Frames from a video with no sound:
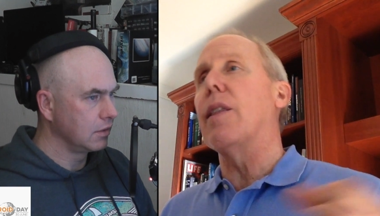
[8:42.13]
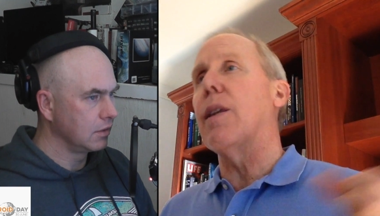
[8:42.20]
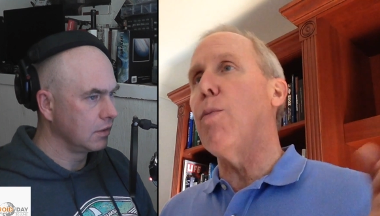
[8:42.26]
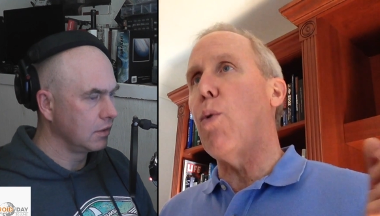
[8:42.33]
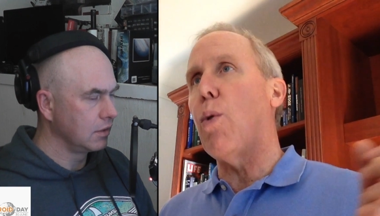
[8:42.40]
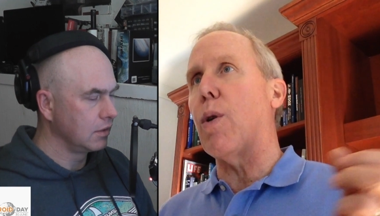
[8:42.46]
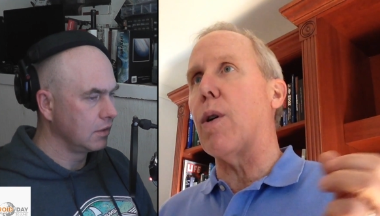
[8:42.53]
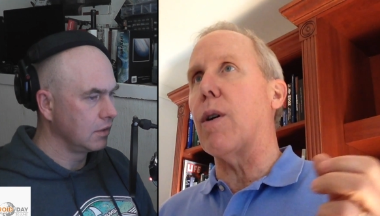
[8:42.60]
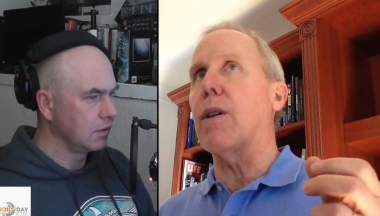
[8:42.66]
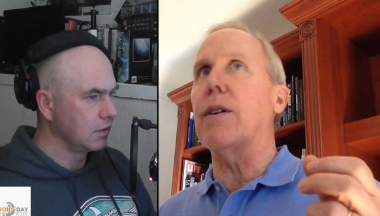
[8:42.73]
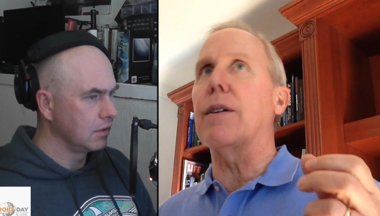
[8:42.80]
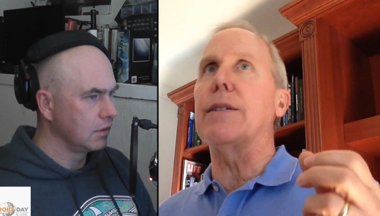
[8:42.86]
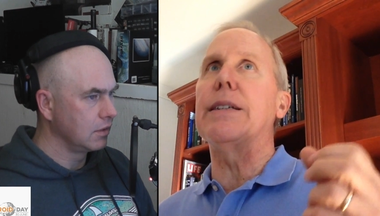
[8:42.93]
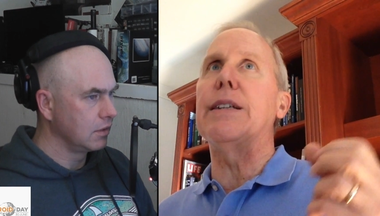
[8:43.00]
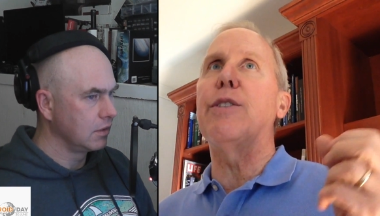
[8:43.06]
Speaker 1: the
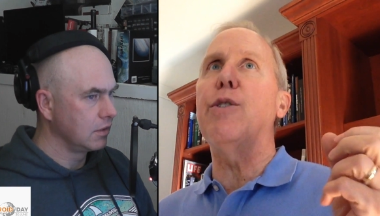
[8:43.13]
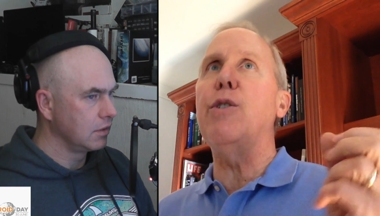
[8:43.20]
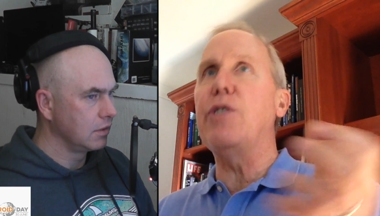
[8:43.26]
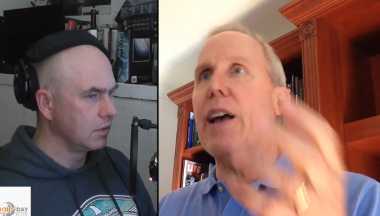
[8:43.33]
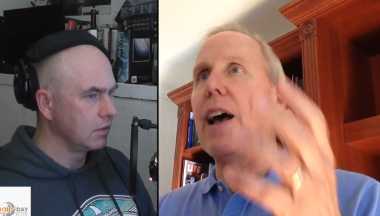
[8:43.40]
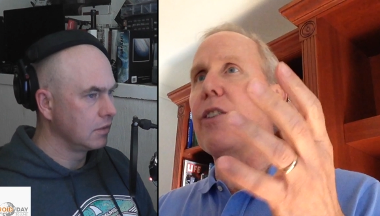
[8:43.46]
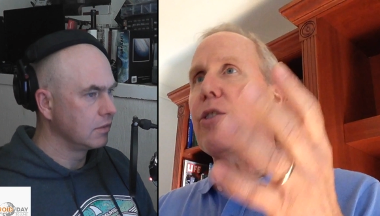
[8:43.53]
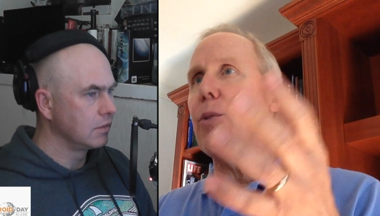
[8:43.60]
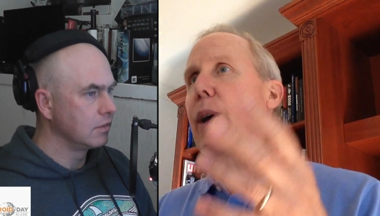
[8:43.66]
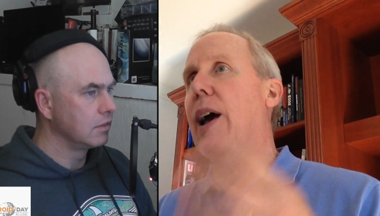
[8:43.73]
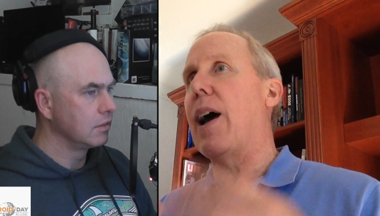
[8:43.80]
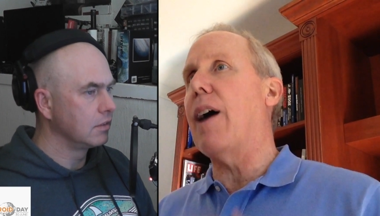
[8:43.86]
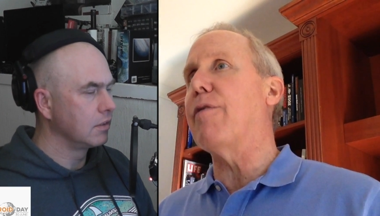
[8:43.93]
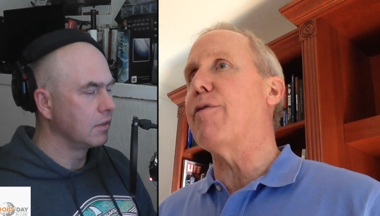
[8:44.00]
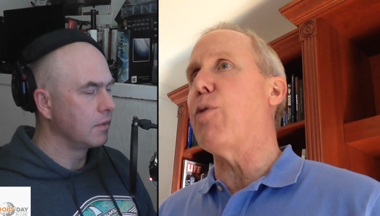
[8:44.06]
more enthusiasm we
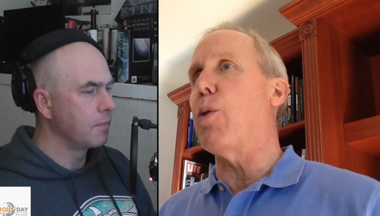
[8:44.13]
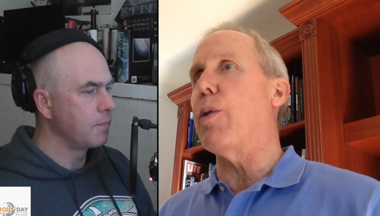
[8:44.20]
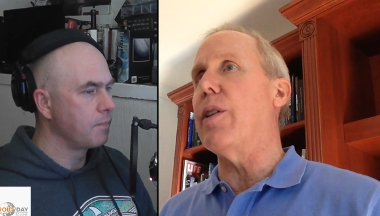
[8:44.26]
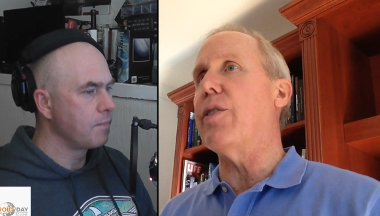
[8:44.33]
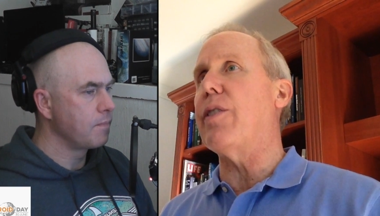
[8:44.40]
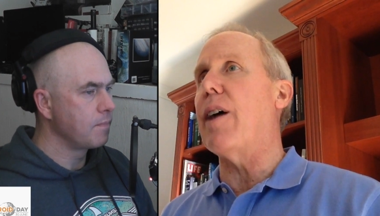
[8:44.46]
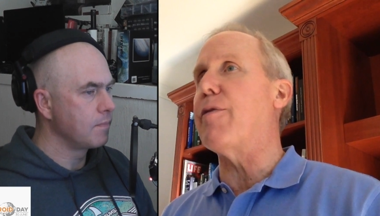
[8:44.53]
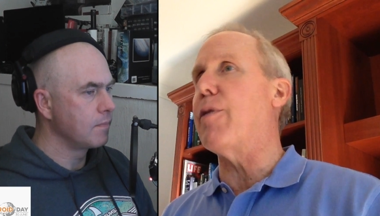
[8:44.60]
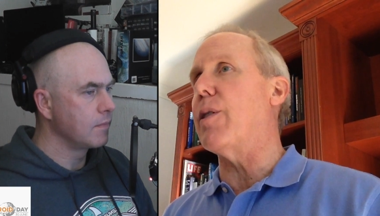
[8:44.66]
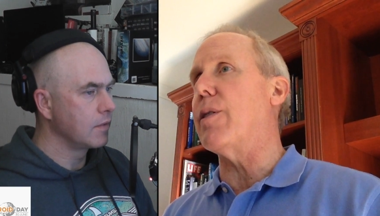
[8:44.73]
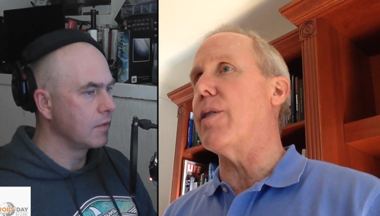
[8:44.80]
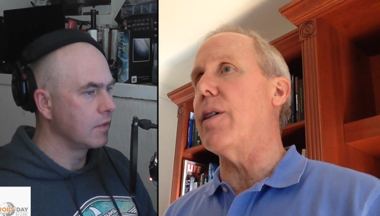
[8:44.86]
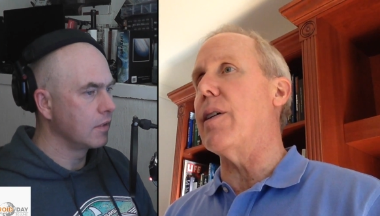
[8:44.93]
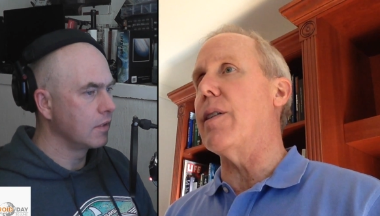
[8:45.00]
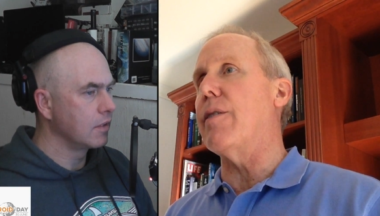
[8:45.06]
have for this
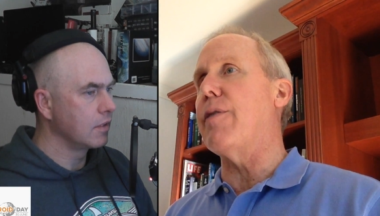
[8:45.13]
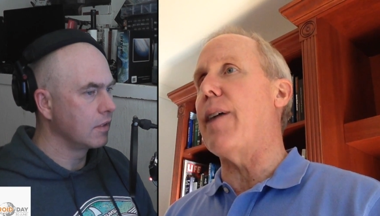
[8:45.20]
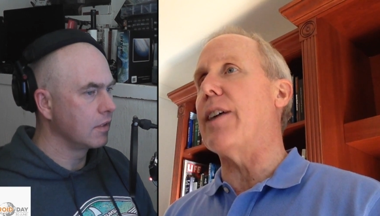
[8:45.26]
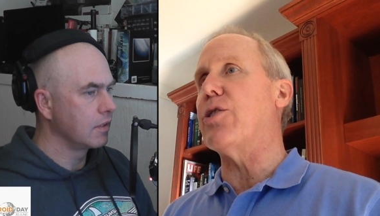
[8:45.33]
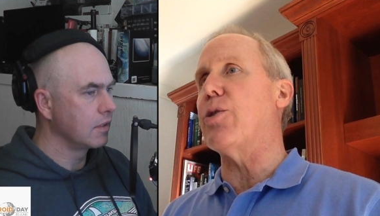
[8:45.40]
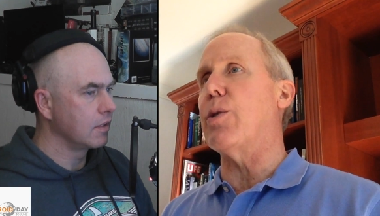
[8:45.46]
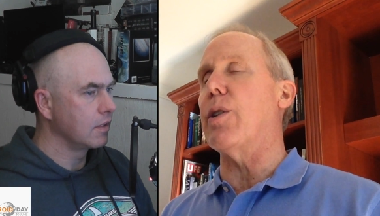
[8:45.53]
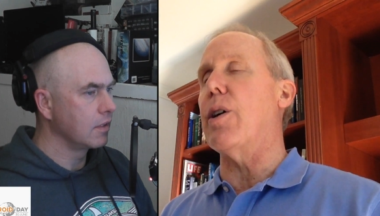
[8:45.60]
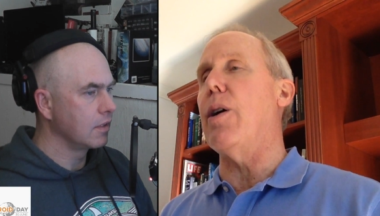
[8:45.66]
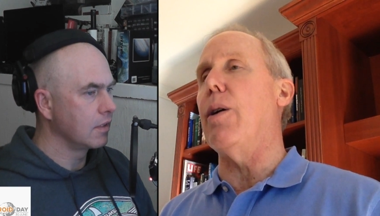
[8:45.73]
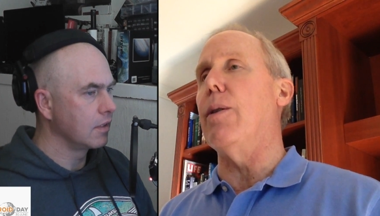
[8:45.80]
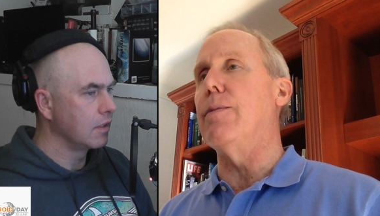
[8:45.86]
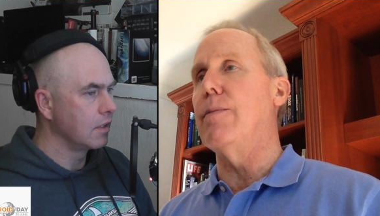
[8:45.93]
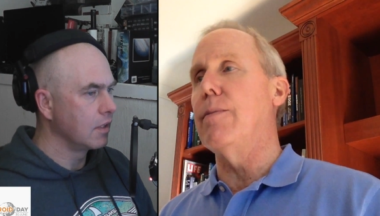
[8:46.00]
effort, the, the faster it'll go.